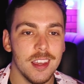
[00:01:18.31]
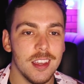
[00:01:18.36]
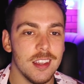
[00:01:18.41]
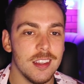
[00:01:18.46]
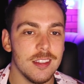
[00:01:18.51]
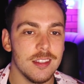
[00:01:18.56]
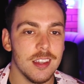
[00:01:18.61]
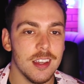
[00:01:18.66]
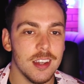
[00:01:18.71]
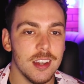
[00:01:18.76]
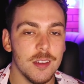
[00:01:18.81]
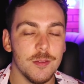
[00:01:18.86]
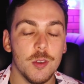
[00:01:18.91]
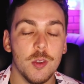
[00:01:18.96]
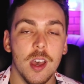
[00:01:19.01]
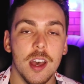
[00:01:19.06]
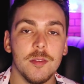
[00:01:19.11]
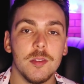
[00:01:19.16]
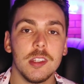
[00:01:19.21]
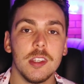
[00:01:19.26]
is that if
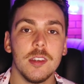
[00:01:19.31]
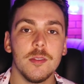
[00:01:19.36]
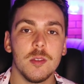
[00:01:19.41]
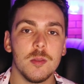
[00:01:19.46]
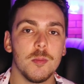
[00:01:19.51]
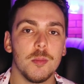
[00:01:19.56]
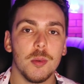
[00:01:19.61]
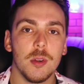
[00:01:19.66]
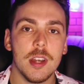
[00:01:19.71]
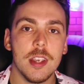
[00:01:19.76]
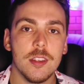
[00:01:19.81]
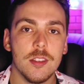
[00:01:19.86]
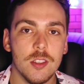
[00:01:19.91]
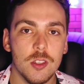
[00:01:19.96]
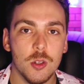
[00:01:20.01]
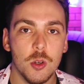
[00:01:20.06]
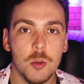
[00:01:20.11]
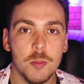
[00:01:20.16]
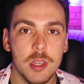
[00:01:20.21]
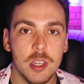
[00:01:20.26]
you haven't given
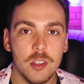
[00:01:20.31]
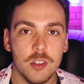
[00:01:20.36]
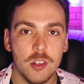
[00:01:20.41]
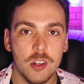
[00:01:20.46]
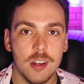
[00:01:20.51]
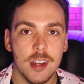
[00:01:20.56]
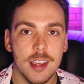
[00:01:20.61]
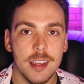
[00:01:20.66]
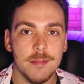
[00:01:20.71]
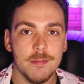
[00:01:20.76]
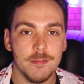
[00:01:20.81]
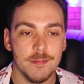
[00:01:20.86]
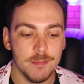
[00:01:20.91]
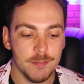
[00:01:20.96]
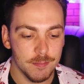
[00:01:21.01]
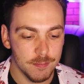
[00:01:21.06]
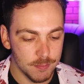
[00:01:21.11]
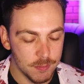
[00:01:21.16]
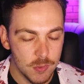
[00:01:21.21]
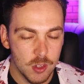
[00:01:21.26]
brainstorming a try,
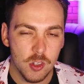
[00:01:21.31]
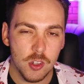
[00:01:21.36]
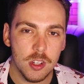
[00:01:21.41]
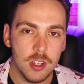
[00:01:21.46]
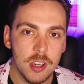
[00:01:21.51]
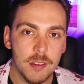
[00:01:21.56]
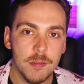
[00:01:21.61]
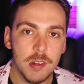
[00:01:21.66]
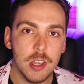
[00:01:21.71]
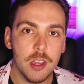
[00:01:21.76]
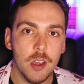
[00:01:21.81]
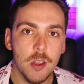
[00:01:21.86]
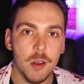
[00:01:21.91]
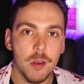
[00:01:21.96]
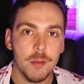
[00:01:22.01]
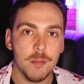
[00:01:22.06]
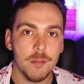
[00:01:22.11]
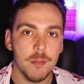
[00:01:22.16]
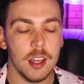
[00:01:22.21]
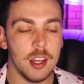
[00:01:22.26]
should give it a go.